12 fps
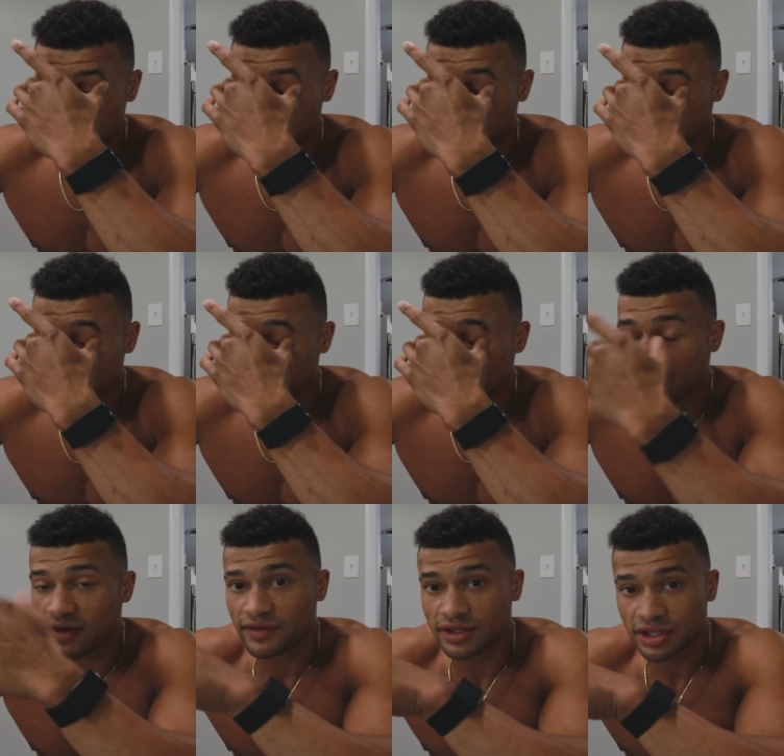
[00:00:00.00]
So like
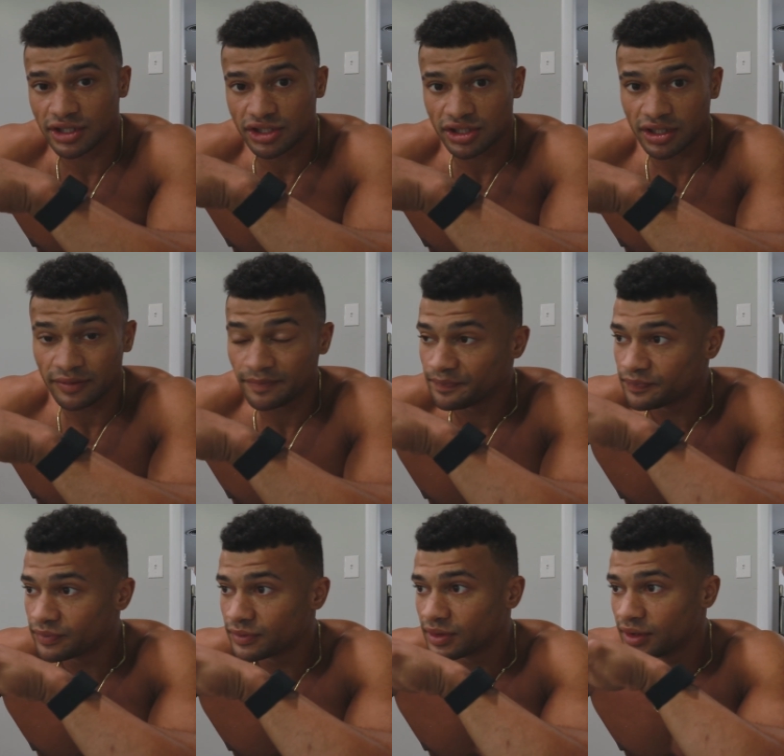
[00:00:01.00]
driving to the gym,
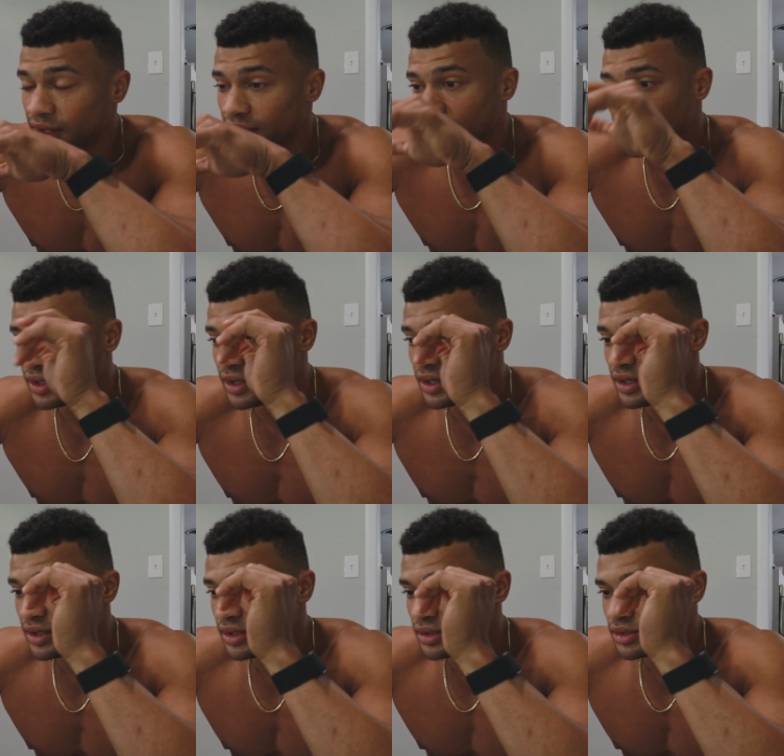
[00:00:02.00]
like
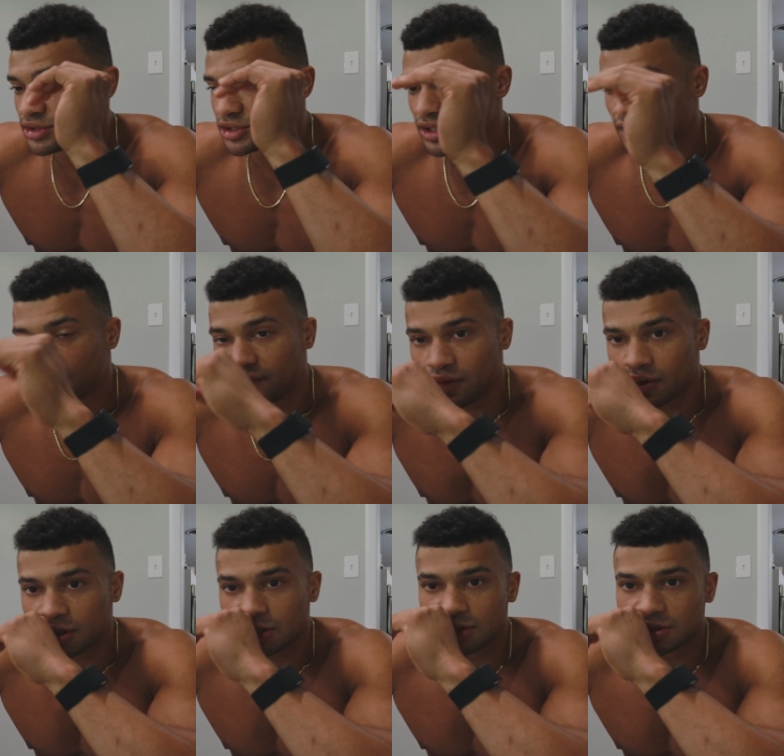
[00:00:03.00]
just like
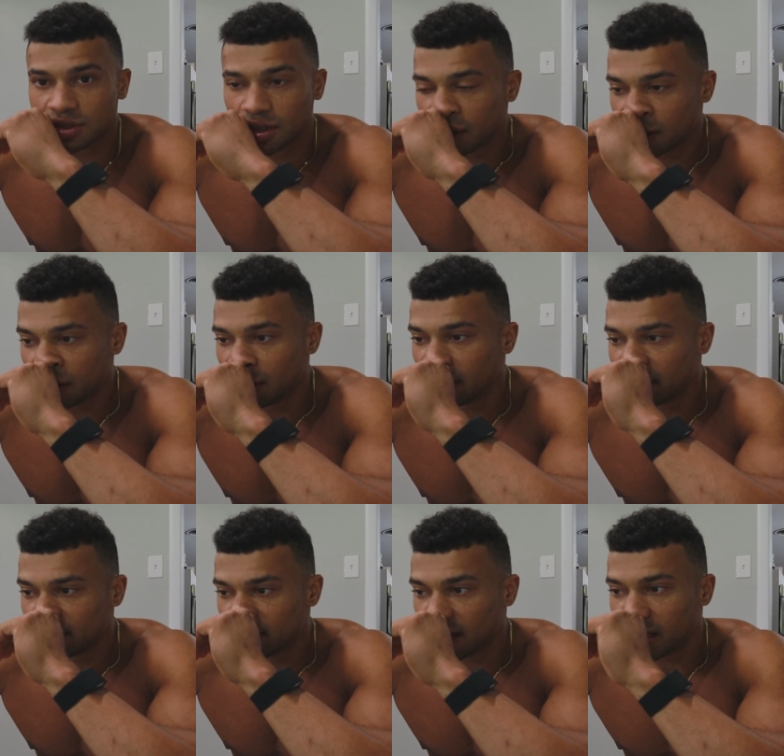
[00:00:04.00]
focus, just like
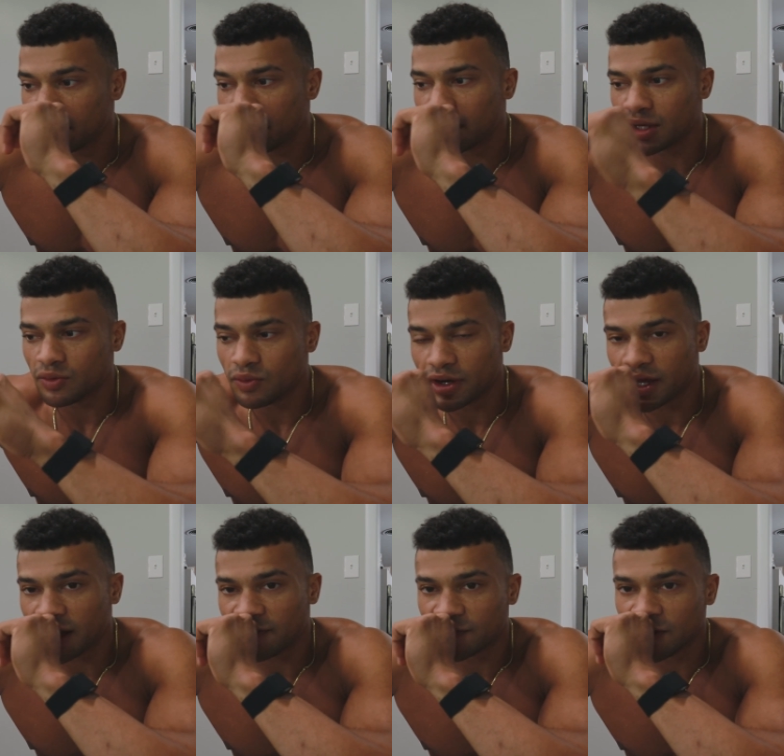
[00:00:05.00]
thinking about like what
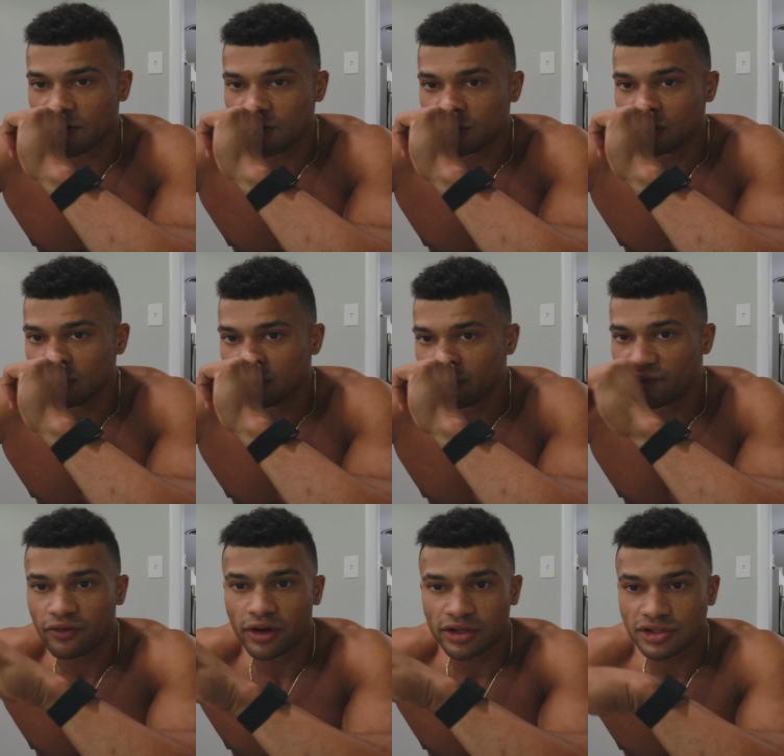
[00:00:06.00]
I have to go do.
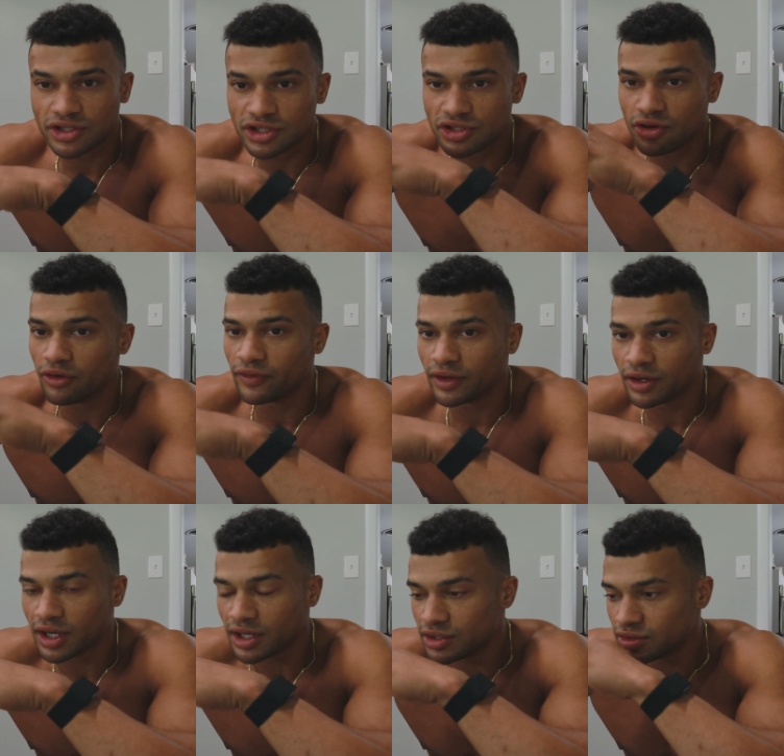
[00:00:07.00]
Before, I used to just go in there
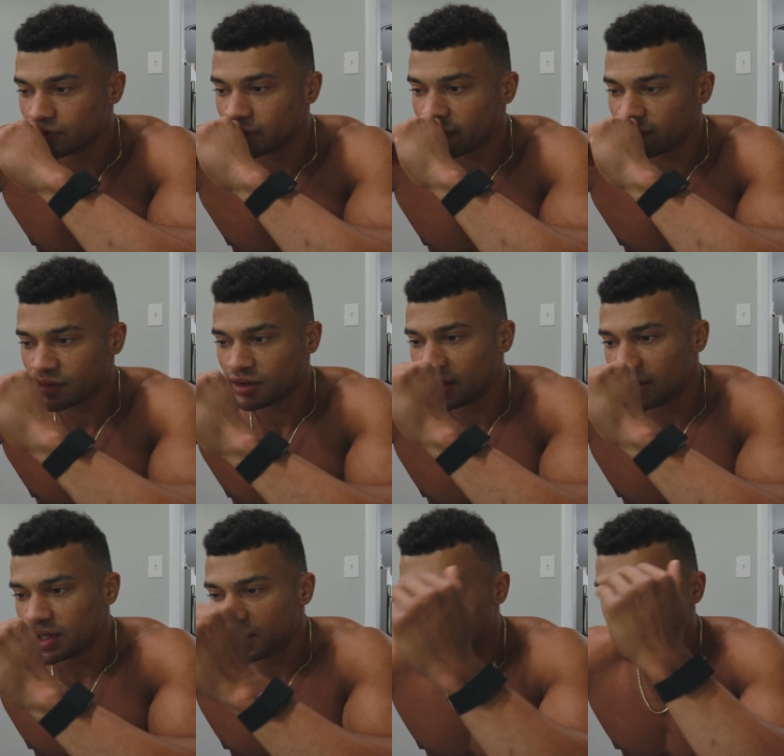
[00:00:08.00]
and kind of do whatever.
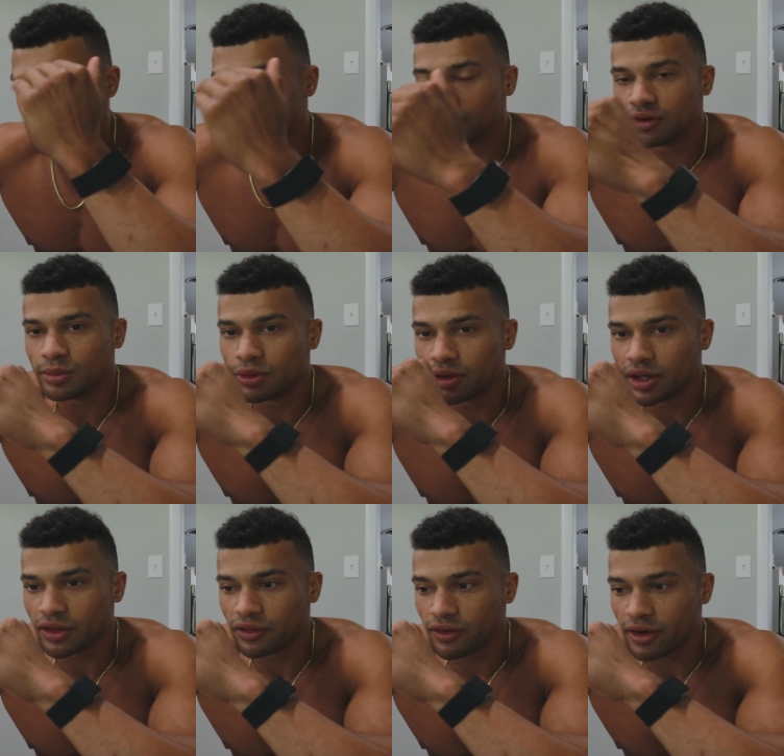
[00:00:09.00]
Now it's a little more
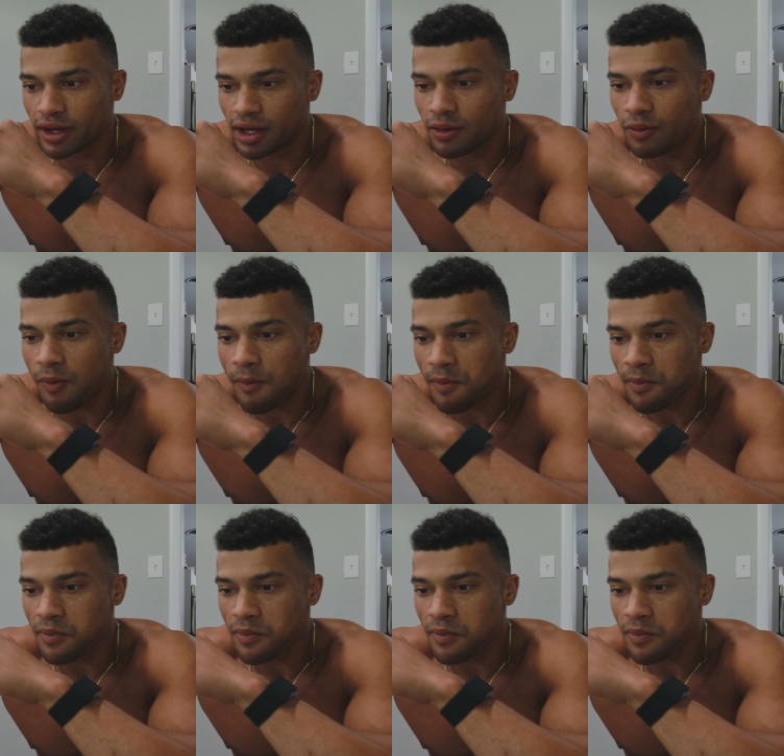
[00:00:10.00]
like thought out.